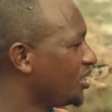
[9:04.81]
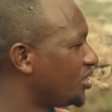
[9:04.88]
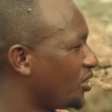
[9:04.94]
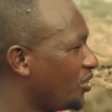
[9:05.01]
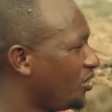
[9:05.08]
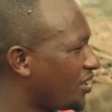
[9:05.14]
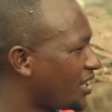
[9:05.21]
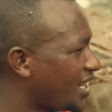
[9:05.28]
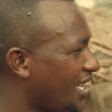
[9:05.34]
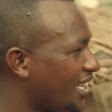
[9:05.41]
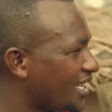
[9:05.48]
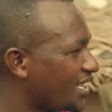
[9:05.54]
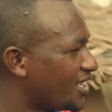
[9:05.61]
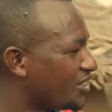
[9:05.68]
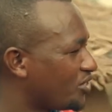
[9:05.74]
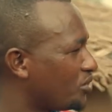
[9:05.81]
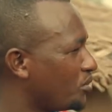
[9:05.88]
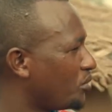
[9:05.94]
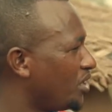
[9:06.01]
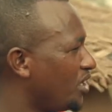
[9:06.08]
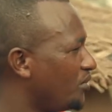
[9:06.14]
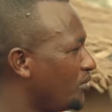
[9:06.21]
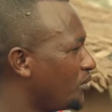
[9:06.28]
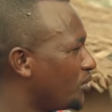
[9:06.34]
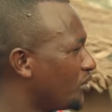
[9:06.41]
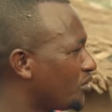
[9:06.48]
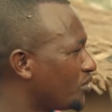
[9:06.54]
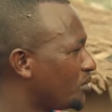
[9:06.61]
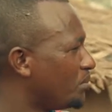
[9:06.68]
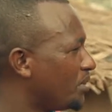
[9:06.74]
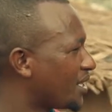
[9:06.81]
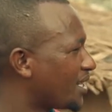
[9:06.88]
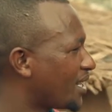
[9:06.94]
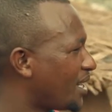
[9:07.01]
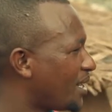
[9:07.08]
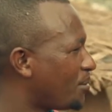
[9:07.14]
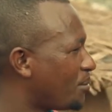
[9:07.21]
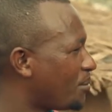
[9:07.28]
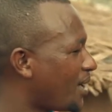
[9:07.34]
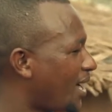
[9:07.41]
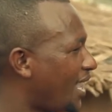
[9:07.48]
It look like to, if you want to become